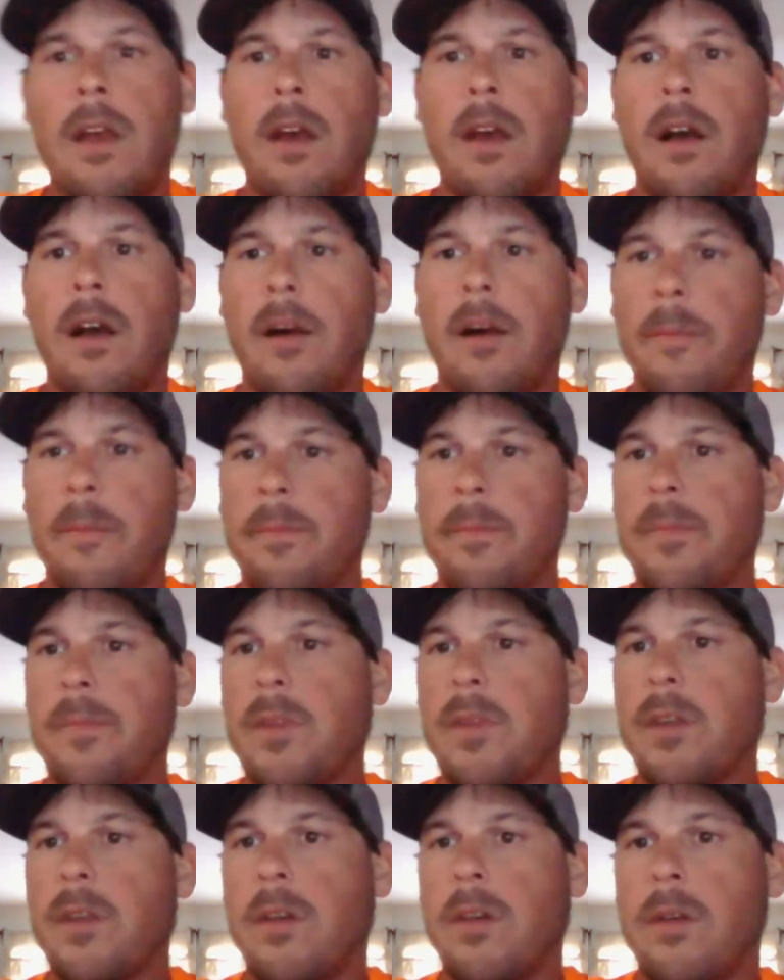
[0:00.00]
Um,
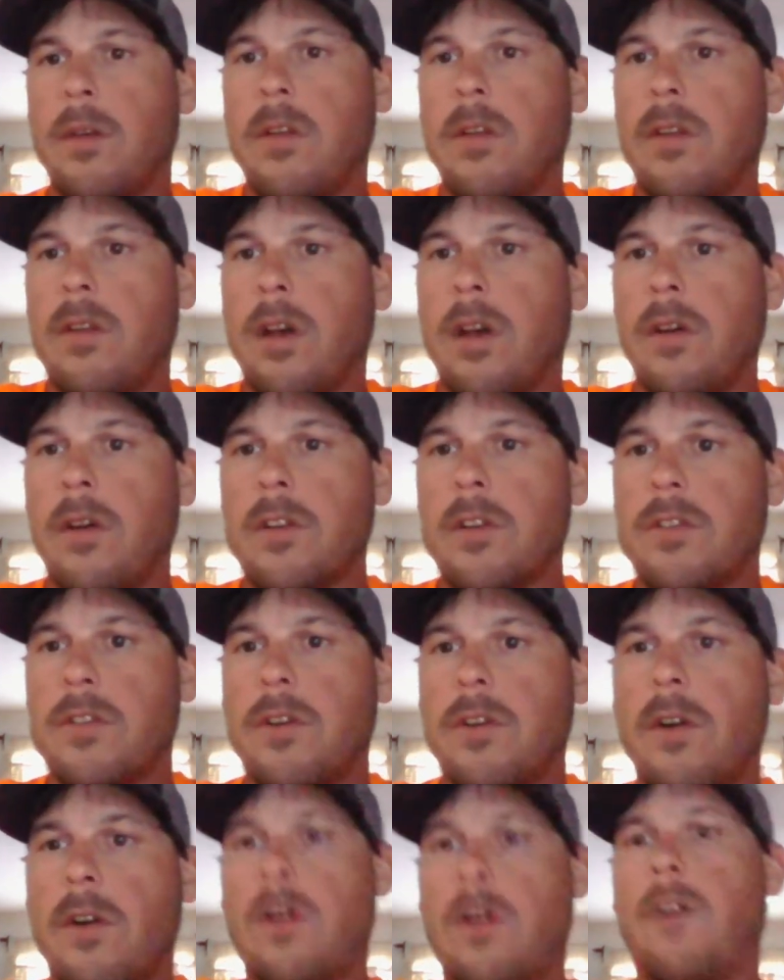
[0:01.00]
I'm going to
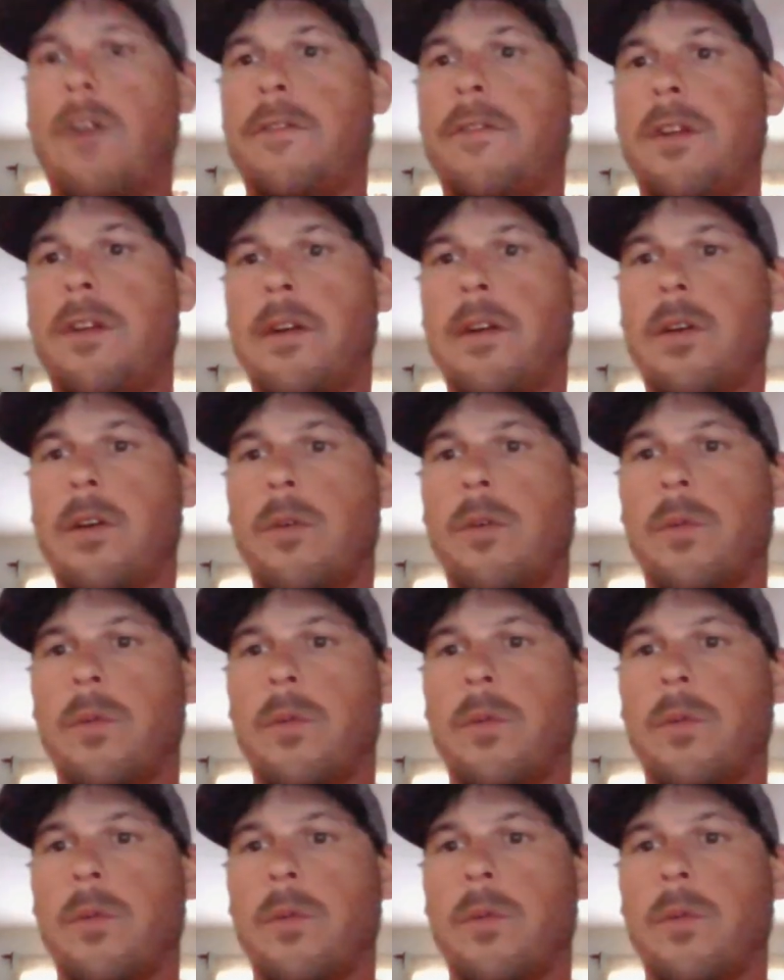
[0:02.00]
start off here